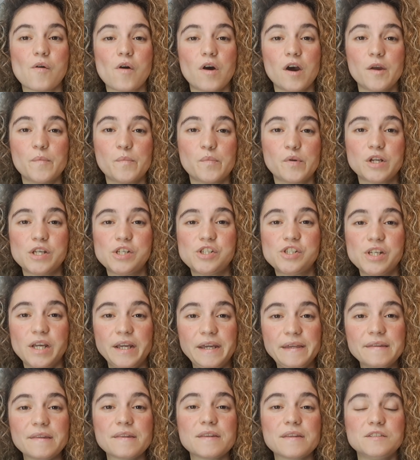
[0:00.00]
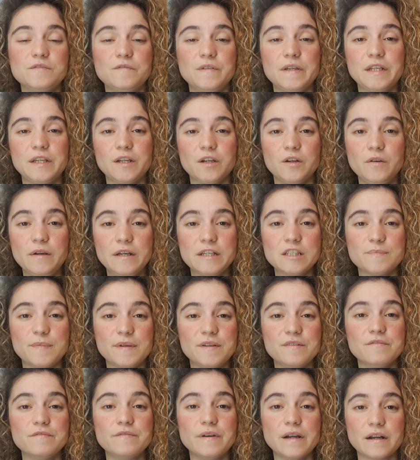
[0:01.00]
I appreciate that this video has
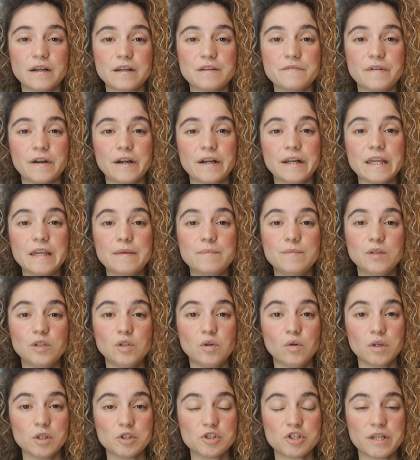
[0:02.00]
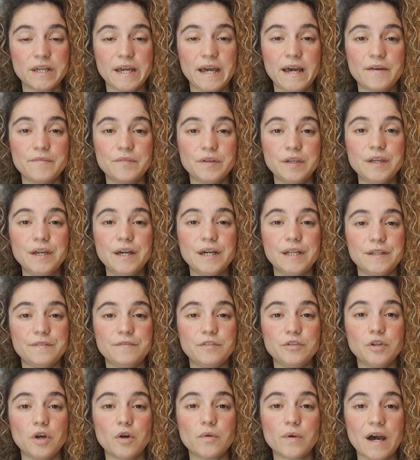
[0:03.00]
been very, very immunology heavy, and if
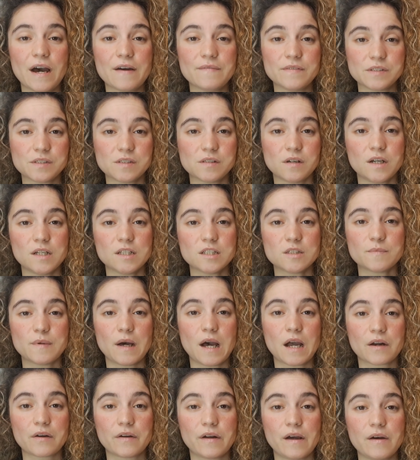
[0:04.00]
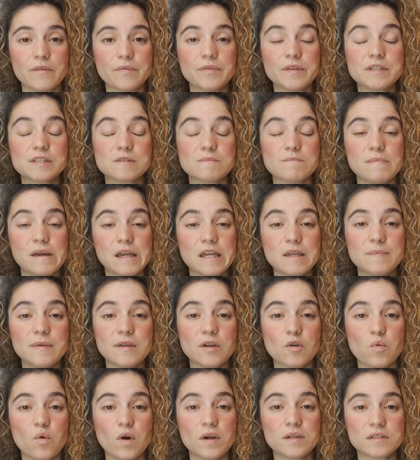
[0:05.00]
you don't have a science background, this may be
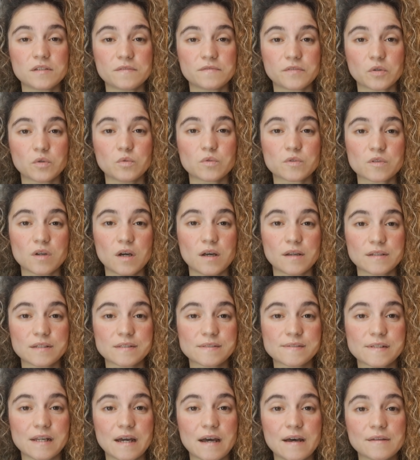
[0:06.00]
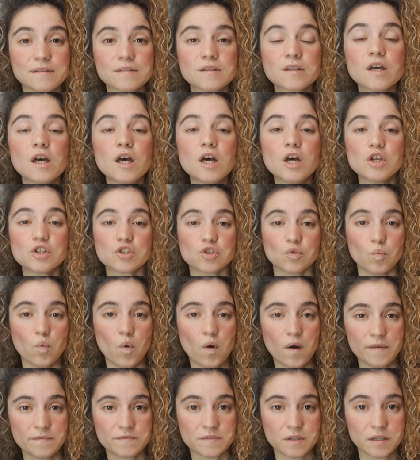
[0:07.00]
quite difficult to understand. So
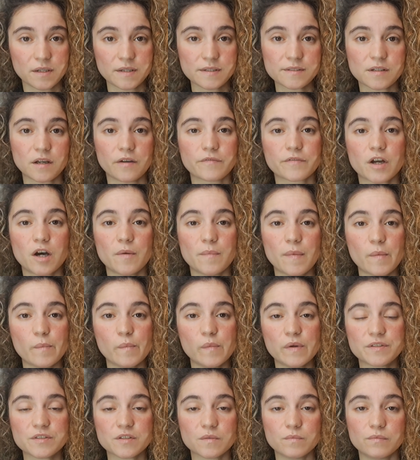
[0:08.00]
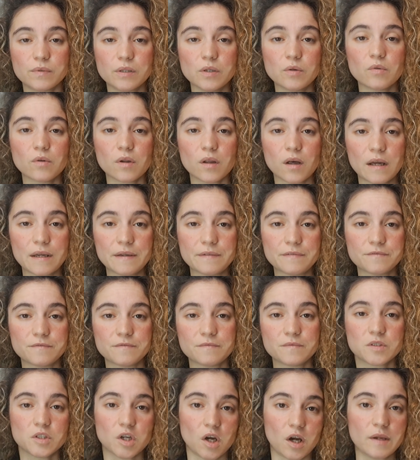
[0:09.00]
what I've done is I've come up with some real
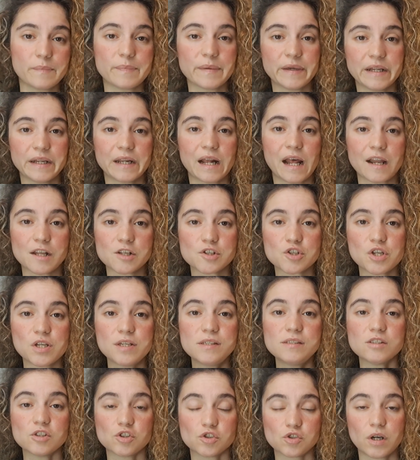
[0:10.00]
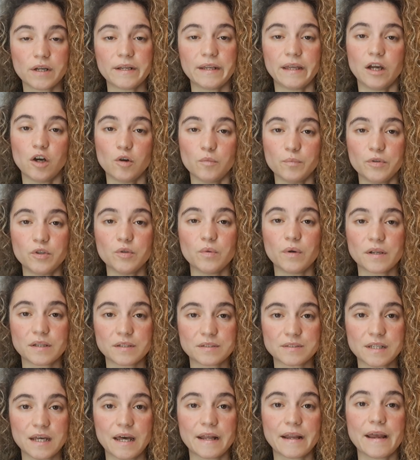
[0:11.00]
life type analogies to try and help you
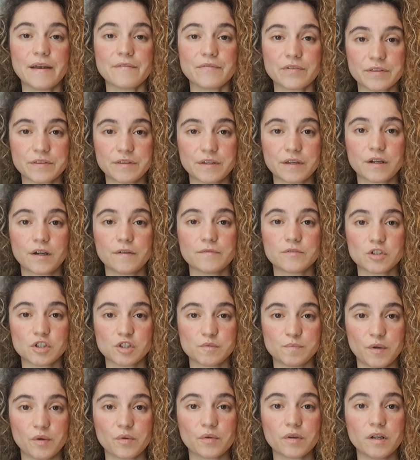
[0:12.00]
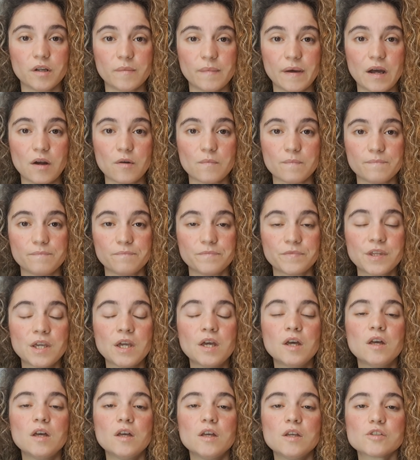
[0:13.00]
understand everything I've just spoken about.
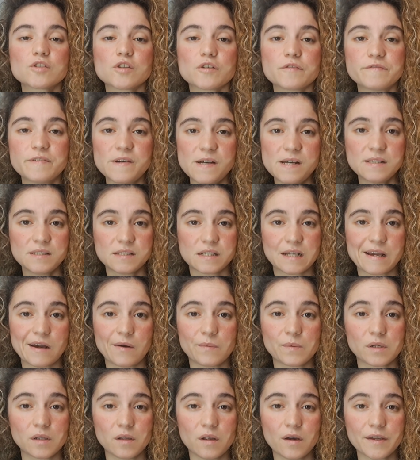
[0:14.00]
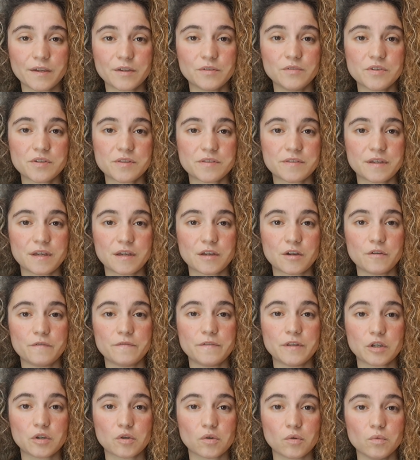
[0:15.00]
So firstly, I would like you to think of
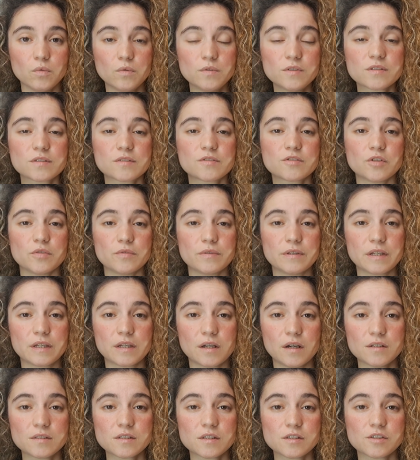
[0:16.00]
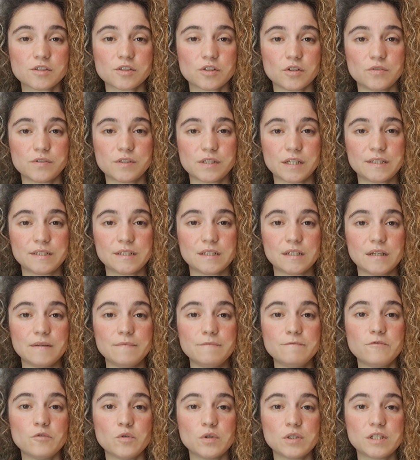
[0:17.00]
the GALT, so the gut-associated
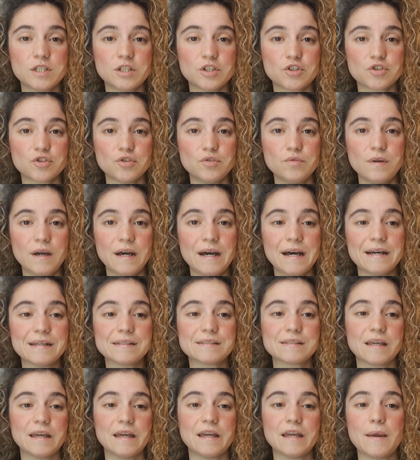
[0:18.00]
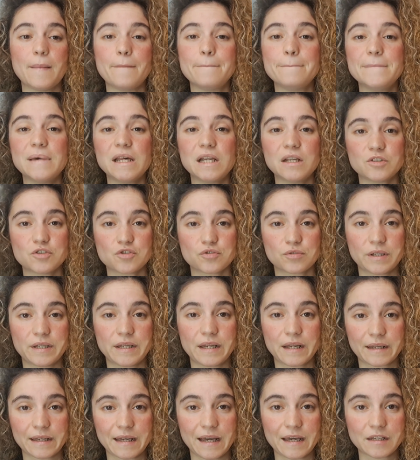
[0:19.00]
lymphoid tissue, as a military
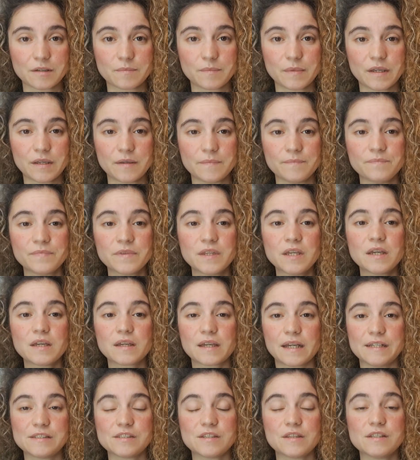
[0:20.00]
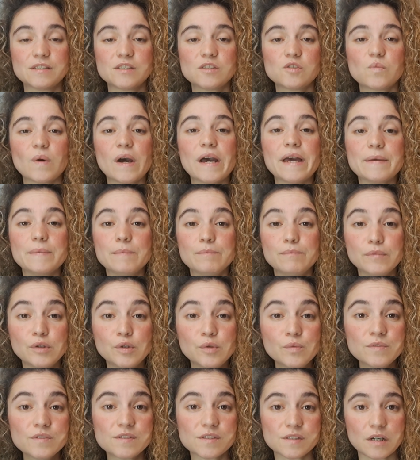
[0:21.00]
academy. Okay, so this is where
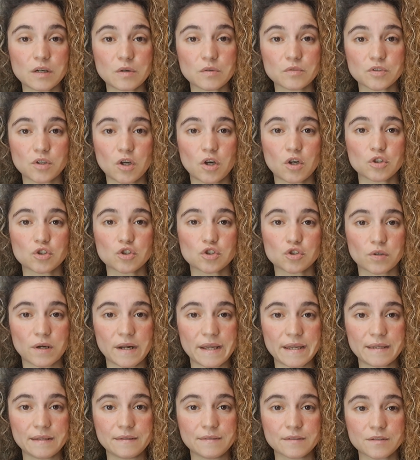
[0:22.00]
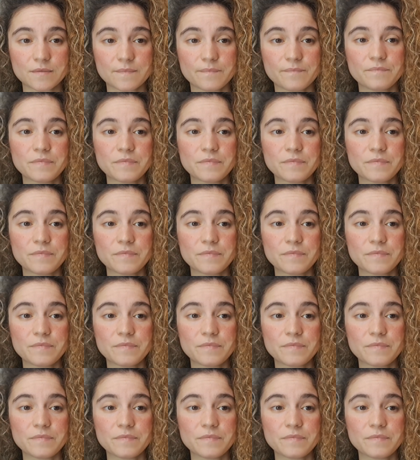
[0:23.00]
immune cells are trained,